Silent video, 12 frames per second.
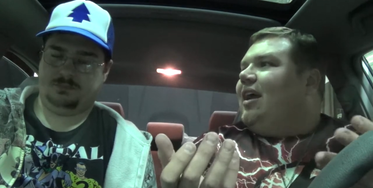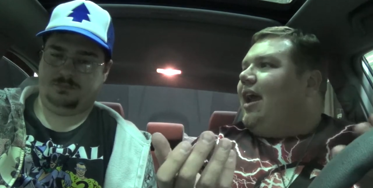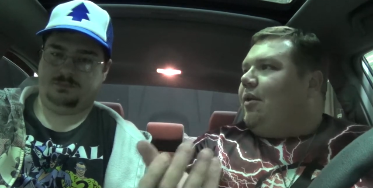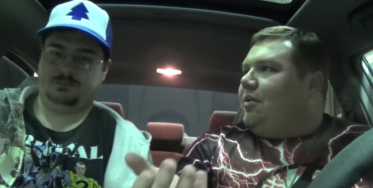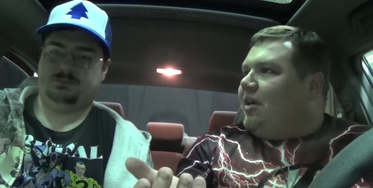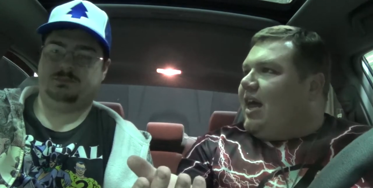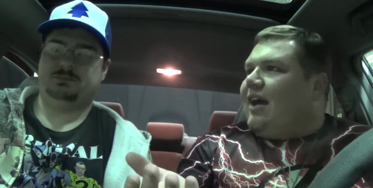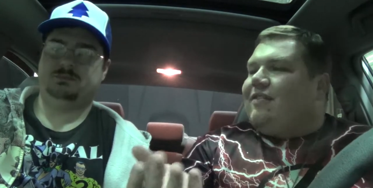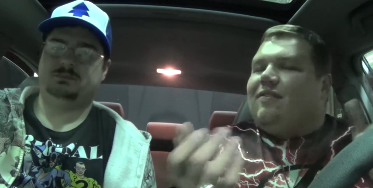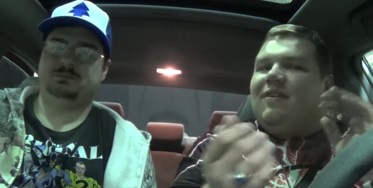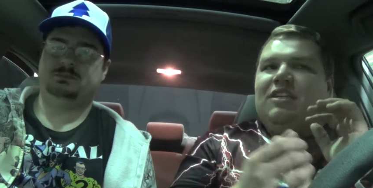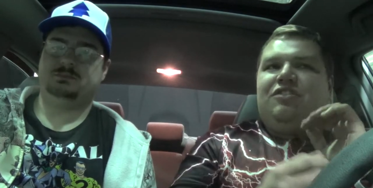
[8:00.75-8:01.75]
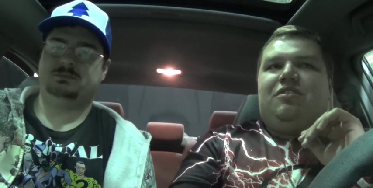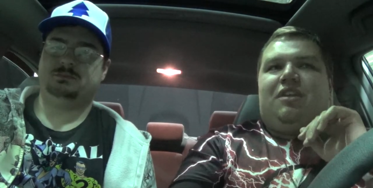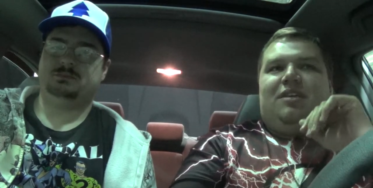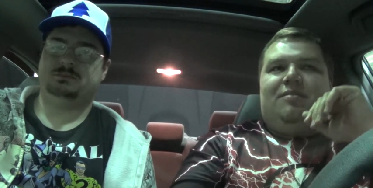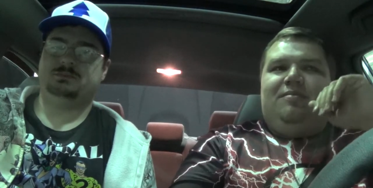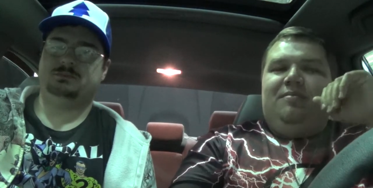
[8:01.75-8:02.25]
Speaker 1: and will have
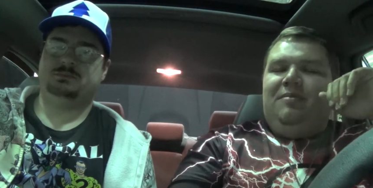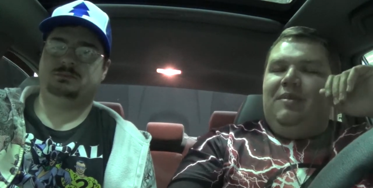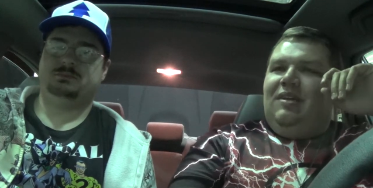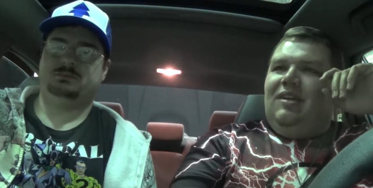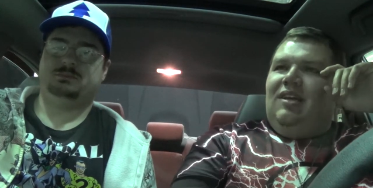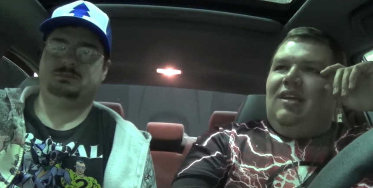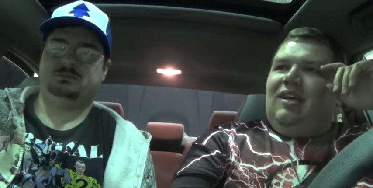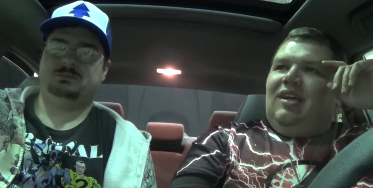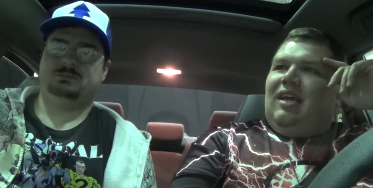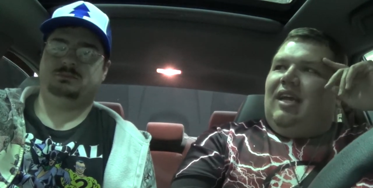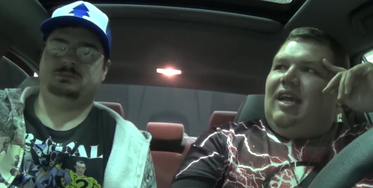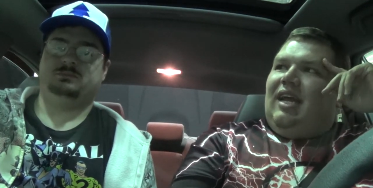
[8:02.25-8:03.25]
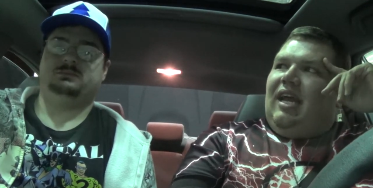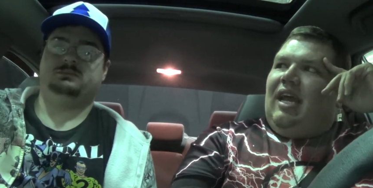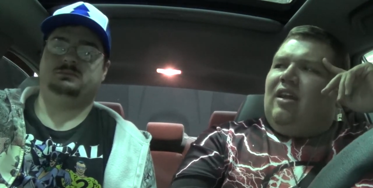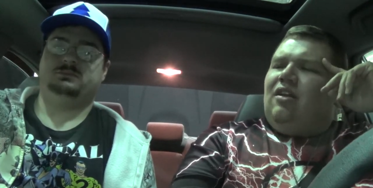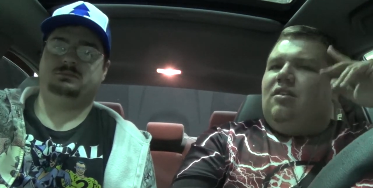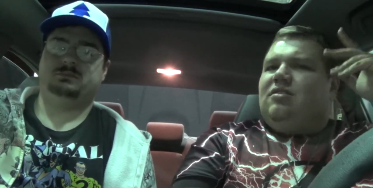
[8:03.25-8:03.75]
eventually.
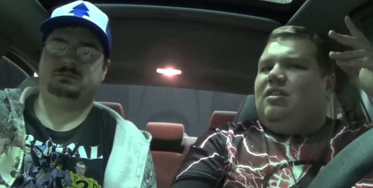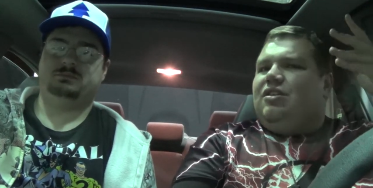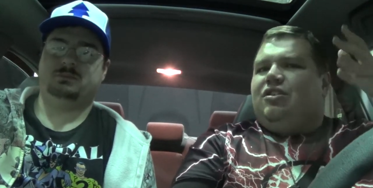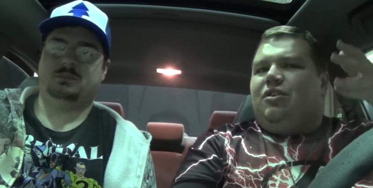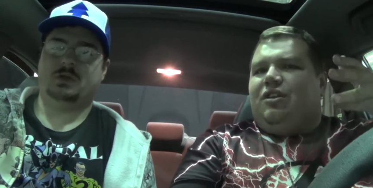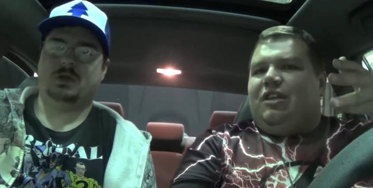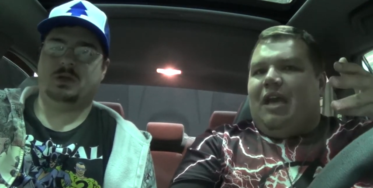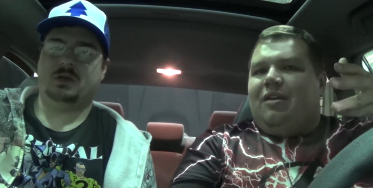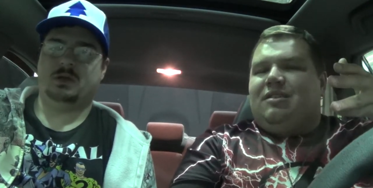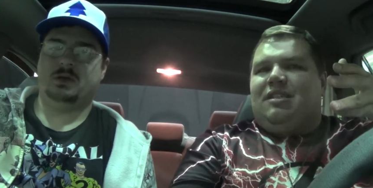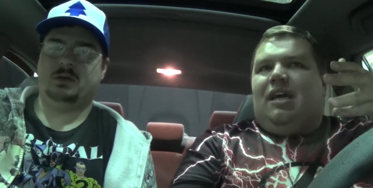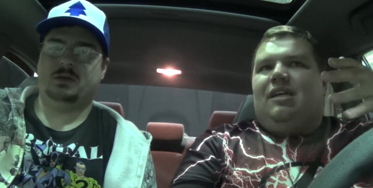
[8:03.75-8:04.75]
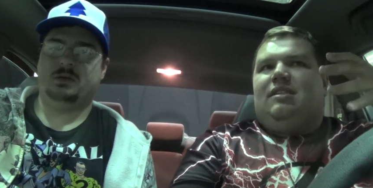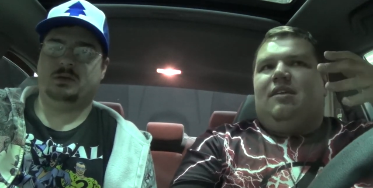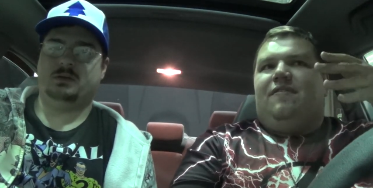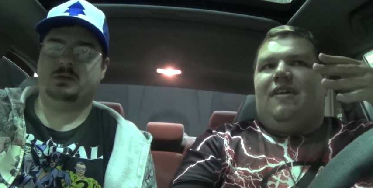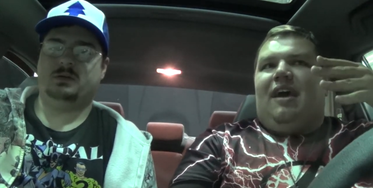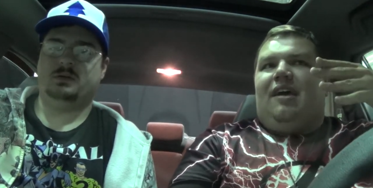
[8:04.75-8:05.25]
And it also does show the downsides
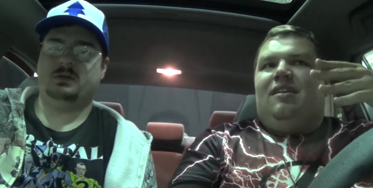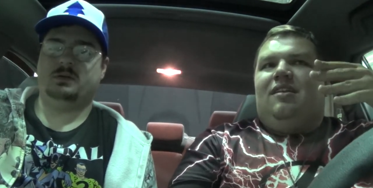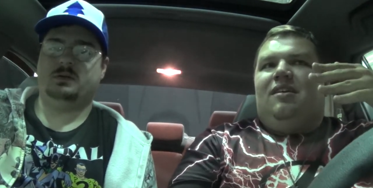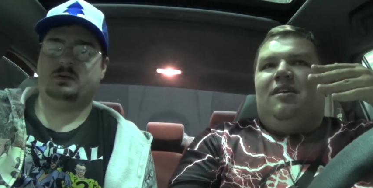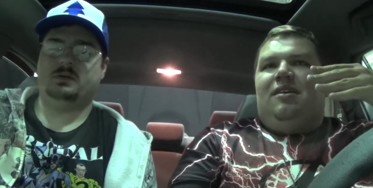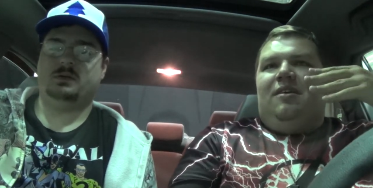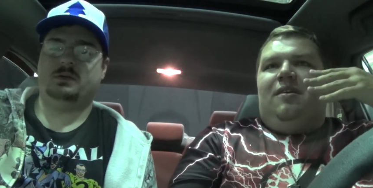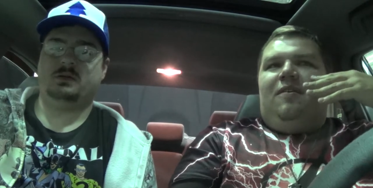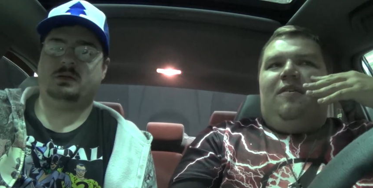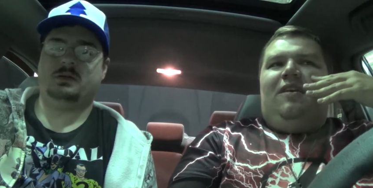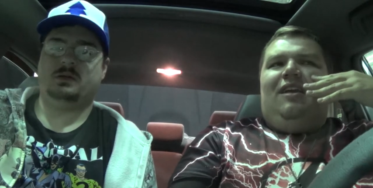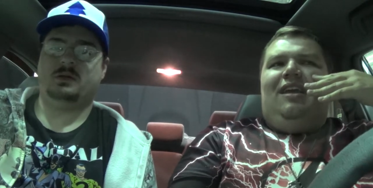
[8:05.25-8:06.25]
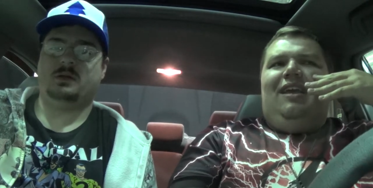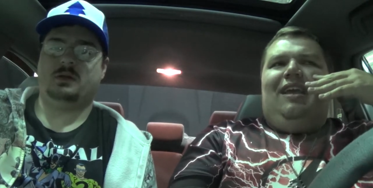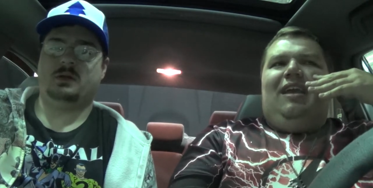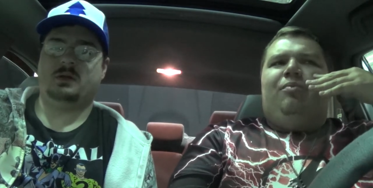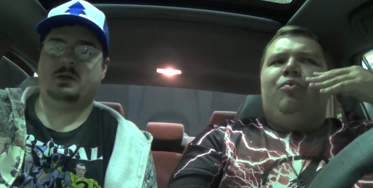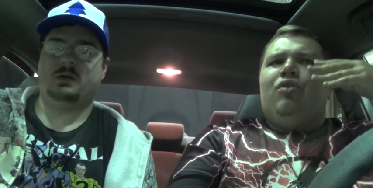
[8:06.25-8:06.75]
of that.
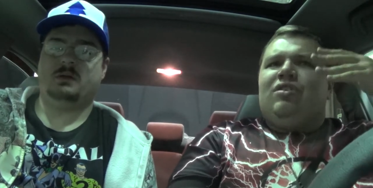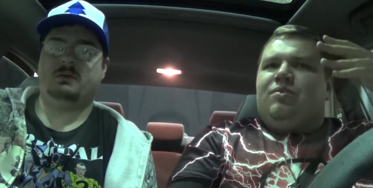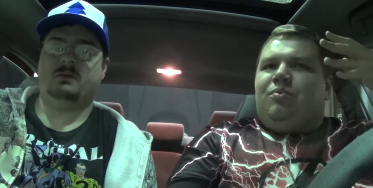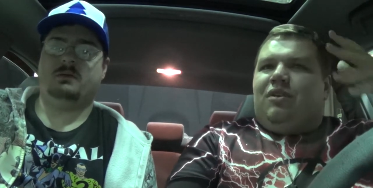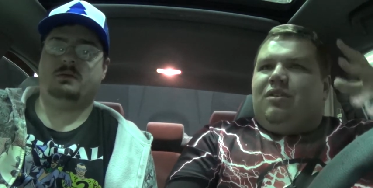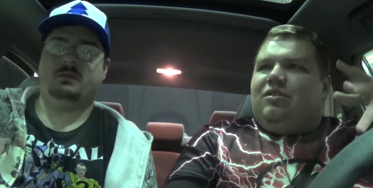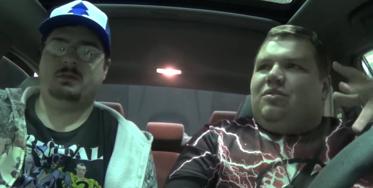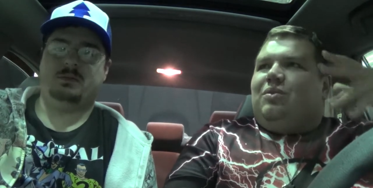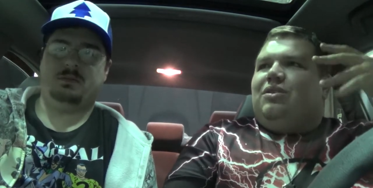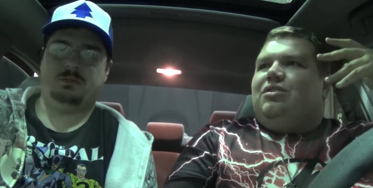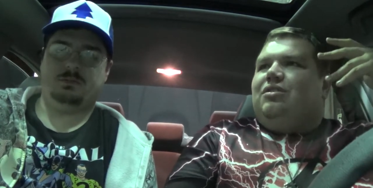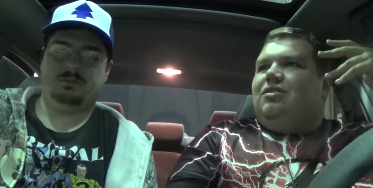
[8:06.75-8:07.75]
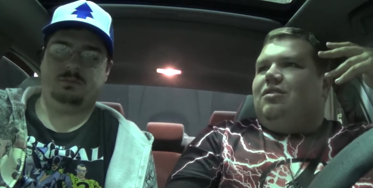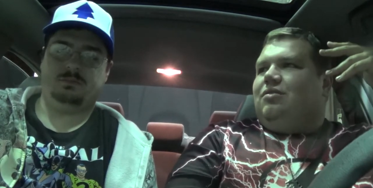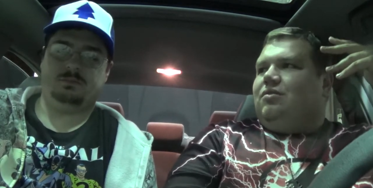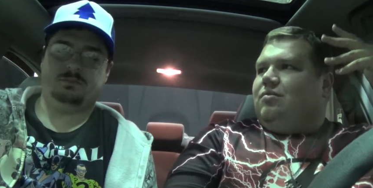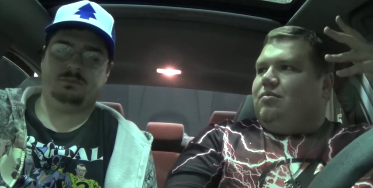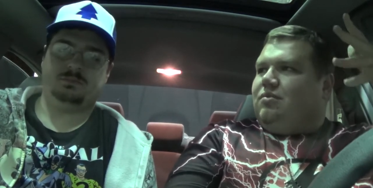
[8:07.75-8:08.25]
In more spoilers with
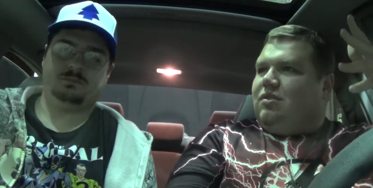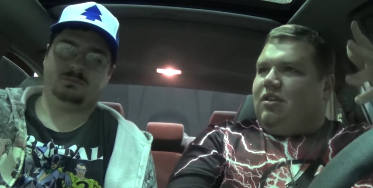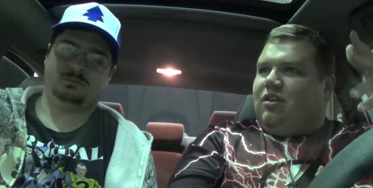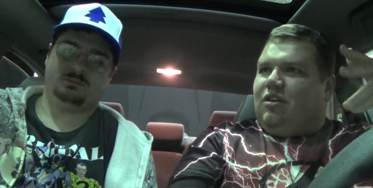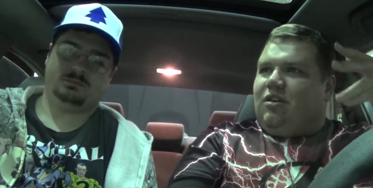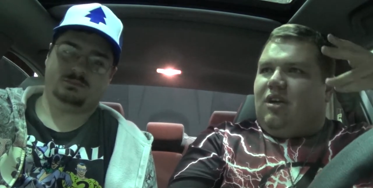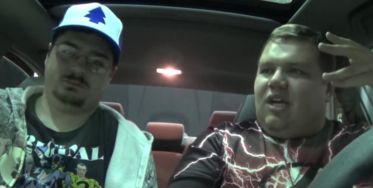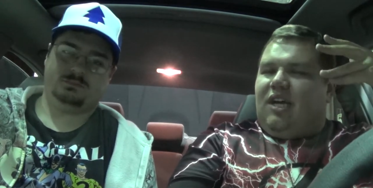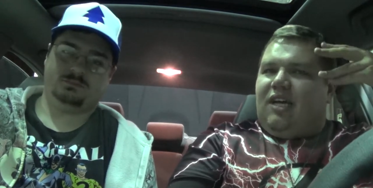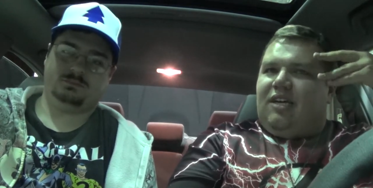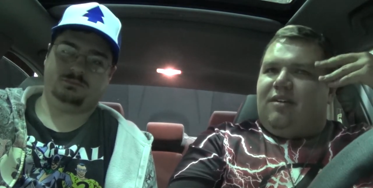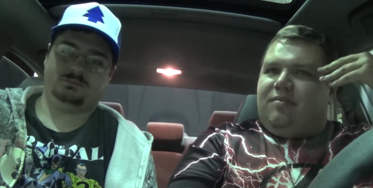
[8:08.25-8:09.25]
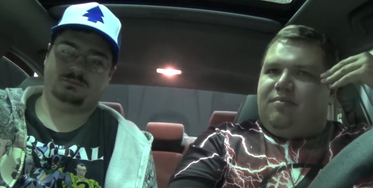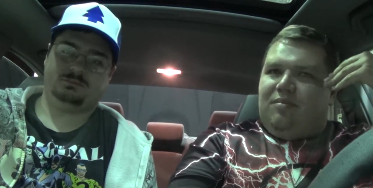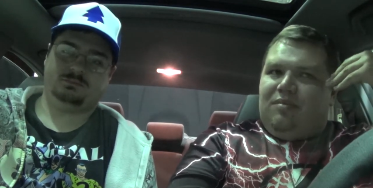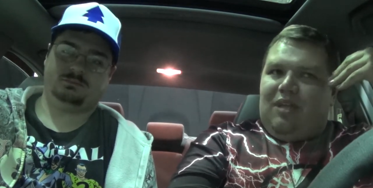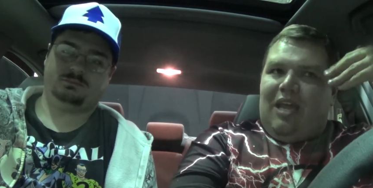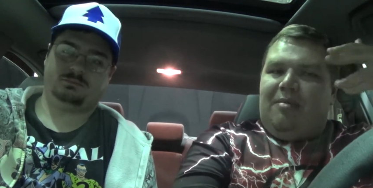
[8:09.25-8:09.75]
uh,
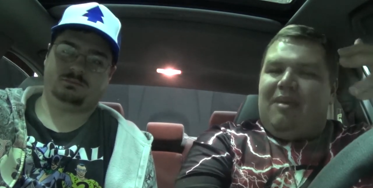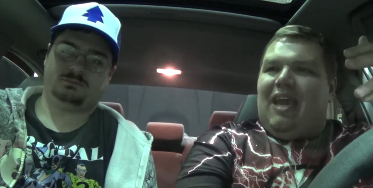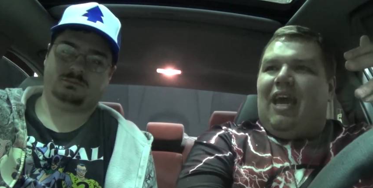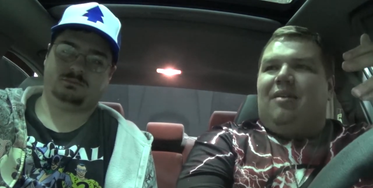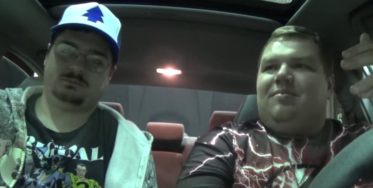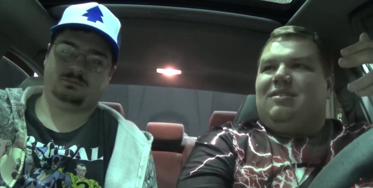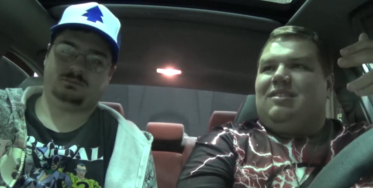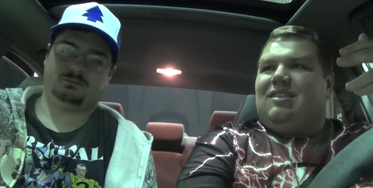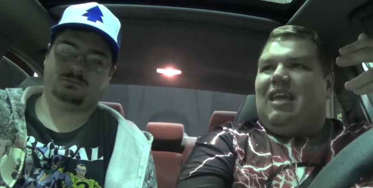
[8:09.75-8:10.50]
Amy Adams'